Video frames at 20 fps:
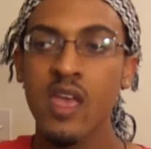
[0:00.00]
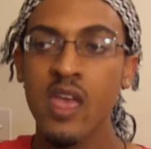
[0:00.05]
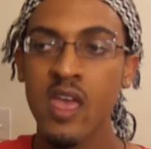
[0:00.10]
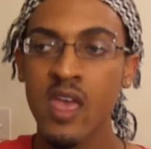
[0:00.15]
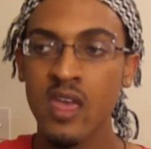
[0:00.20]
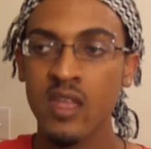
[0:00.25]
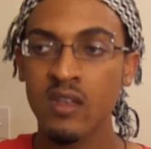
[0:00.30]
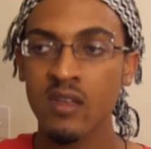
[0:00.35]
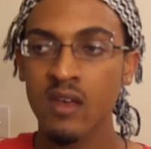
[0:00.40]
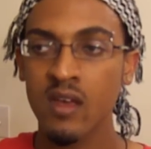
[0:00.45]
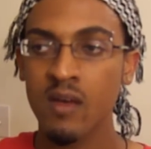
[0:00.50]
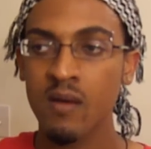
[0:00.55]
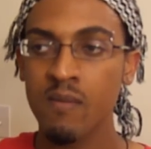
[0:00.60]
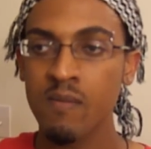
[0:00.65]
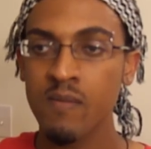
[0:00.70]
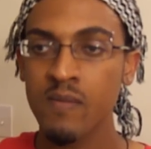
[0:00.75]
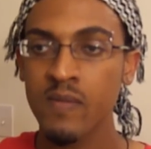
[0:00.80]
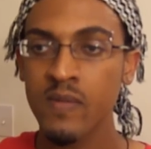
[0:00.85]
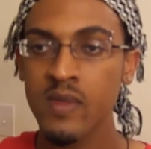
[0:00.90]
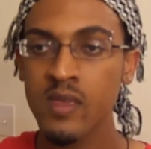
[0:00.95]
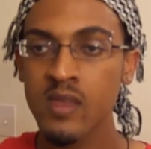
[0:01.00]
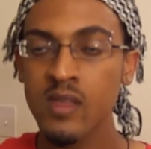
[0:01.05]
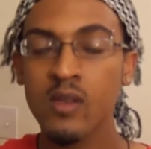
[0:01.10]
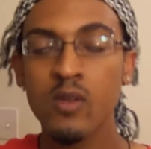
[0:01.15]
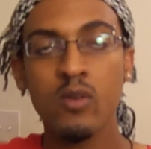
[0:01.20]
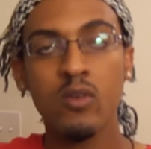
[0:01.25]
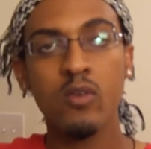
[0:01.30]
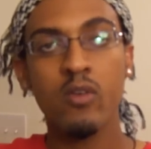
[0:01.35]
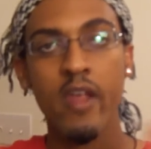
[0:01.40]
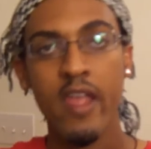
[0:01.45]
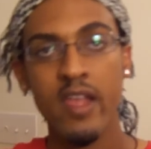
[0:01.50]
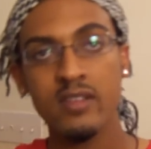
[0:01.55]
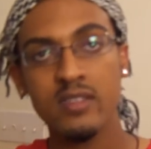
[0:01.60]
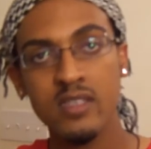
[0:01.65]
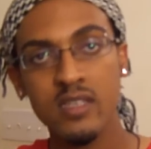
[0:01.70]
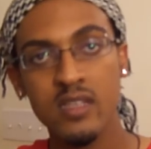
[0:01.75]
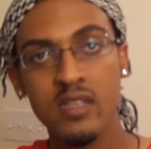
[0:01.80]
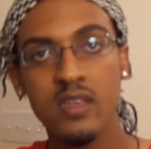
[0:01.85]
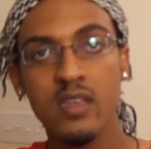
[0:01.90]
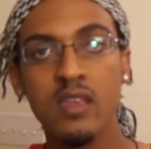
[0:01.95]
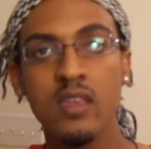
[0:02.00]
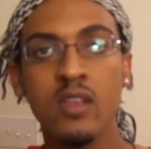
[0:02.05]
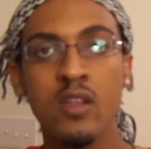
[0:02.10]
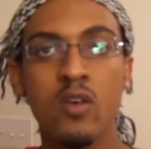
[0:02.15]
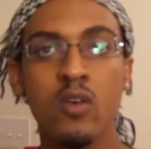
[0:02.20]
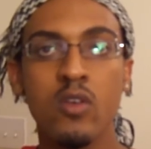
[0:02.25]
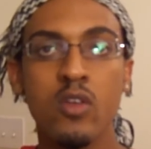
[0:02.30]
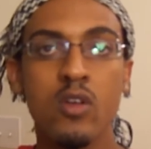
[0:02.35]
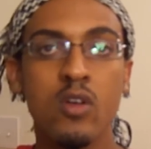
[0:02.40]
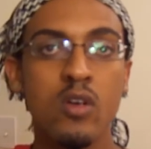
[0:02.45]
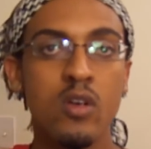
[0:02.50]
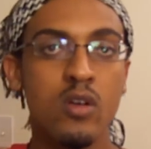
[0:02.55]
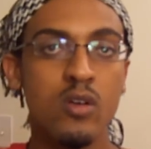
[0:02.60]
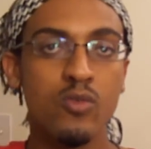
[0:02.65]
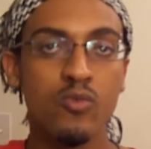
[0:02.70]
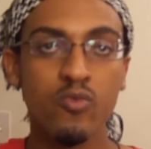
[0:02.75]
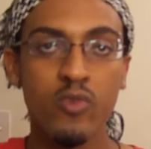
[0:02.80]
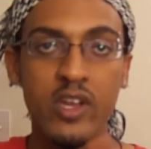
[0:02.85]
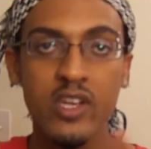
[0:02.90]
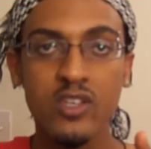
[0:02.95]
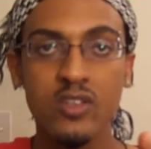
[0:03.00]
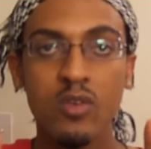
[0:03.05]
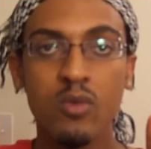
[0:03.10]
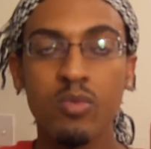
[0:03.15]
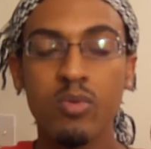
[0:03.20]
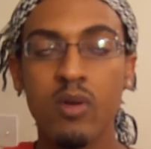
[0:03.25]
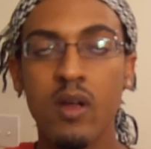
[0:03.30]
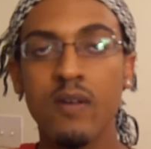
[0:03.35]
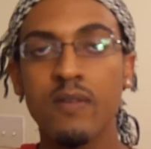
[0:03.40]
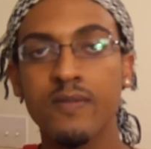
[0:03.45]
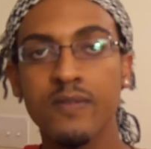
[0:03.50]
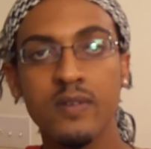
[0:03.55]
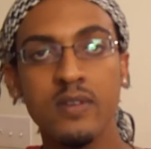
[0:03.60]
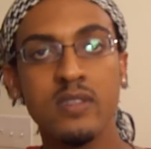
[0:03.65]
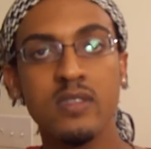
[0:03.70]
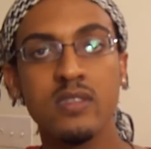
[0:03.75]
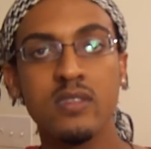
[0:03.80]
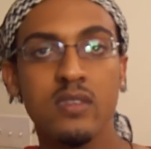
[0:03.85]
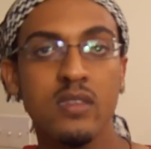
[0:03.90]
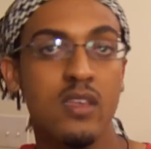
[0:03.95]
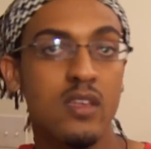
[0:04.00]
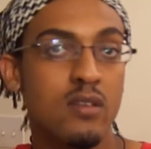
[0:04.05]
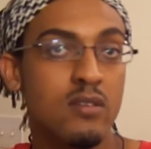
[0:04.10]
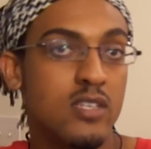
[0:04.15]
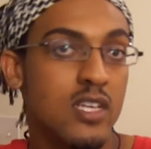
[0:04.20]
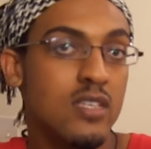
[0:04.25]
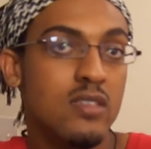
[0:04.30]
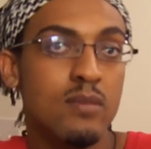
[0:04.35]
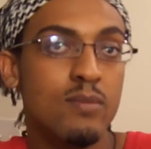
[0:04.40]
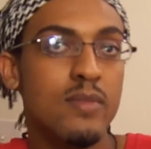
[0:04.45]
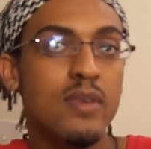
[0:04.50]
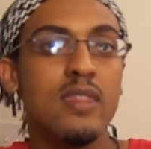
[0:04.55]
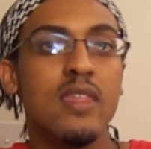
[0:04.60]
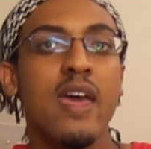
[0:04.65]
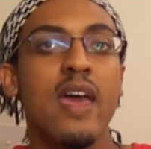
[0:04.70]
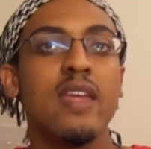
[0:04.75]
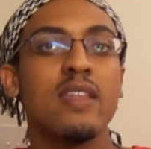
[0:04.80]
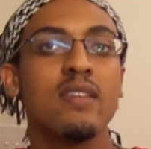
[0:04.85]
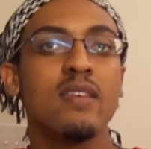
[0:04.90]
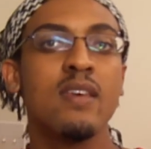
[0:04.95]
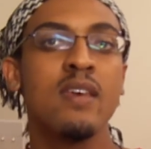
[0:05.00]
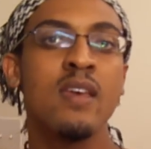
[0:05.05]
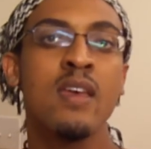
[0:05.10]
And, you know, granted, you know, your racial preference could just be that.